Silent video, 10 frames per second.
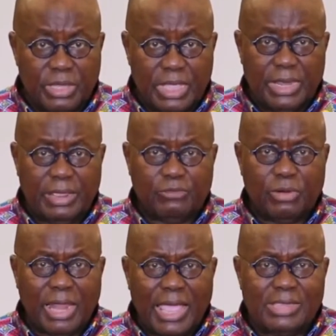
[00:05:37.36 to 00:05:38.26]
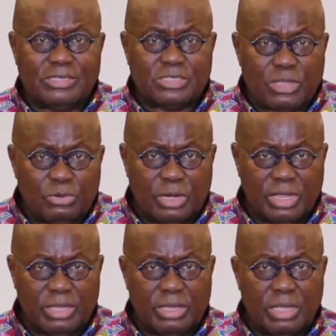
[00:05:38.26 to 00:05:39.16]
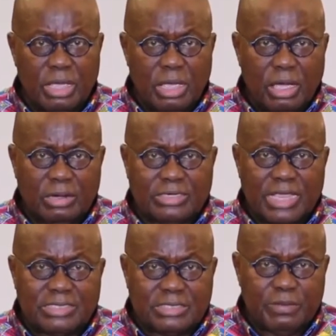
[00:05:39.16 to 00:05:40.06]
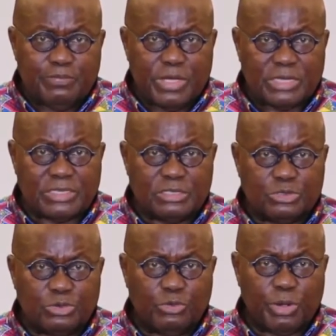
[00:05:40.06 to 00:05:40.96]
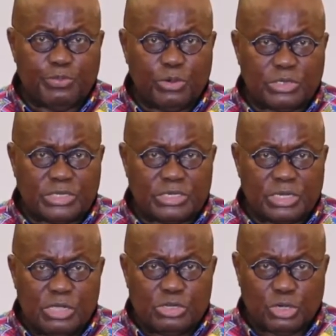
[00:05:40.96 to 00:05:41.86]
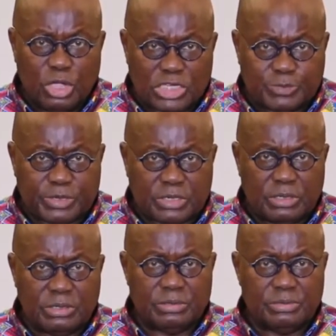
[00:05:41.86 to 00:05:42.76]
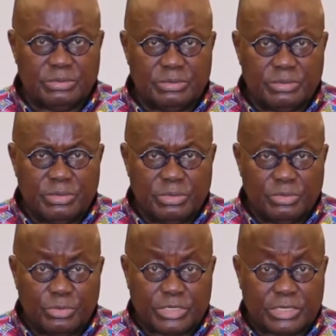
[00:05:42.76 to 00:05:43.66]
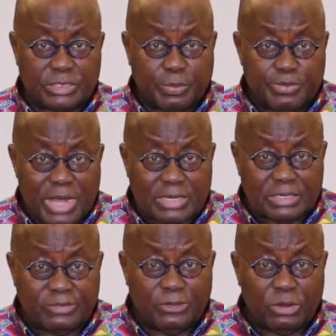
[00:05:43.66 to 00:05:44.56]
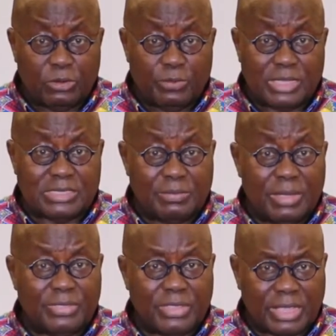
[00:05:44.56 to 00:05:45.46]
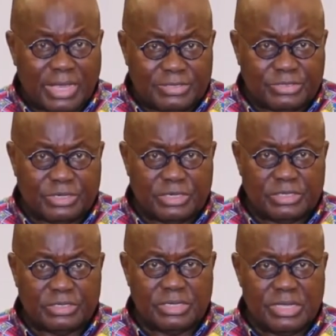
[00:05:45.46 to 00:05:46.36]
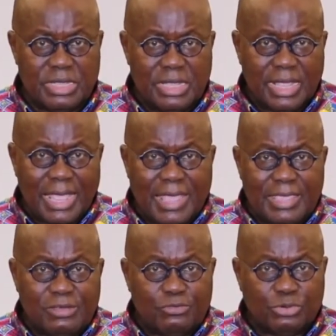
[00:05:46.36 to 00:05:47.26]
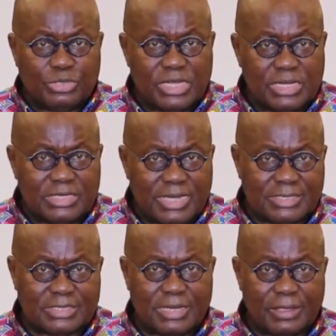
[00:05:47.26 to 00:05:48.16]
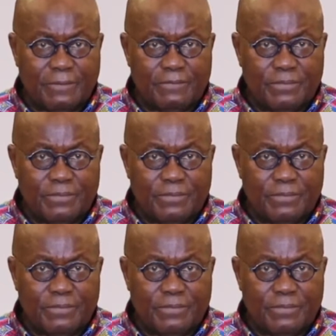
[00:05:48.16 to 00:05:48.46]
and had relied solely on testing persons who reported to hospital, which is the practice followed by some other countries, i.e. routine testing,